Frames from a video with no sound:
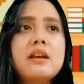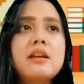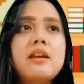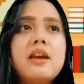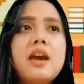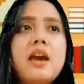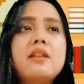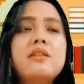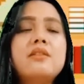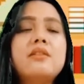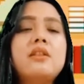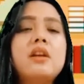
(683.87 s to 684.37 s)

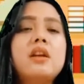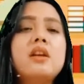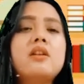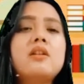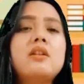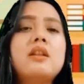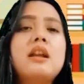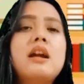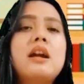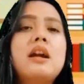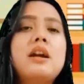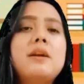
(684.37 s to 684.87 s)
Get
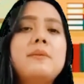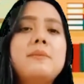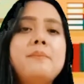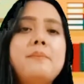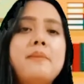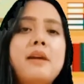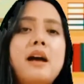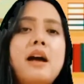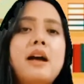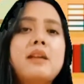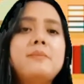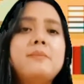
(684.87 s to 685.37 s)
regular
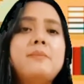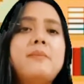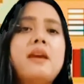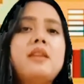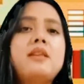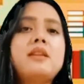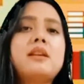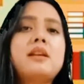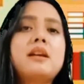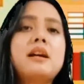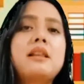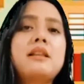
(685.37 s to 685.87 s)
and
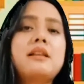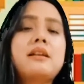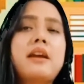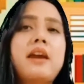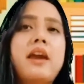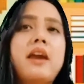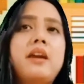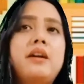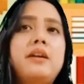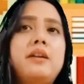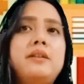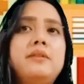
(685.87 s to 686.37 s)
medical
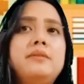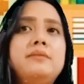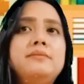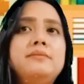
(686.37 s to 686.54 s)
care.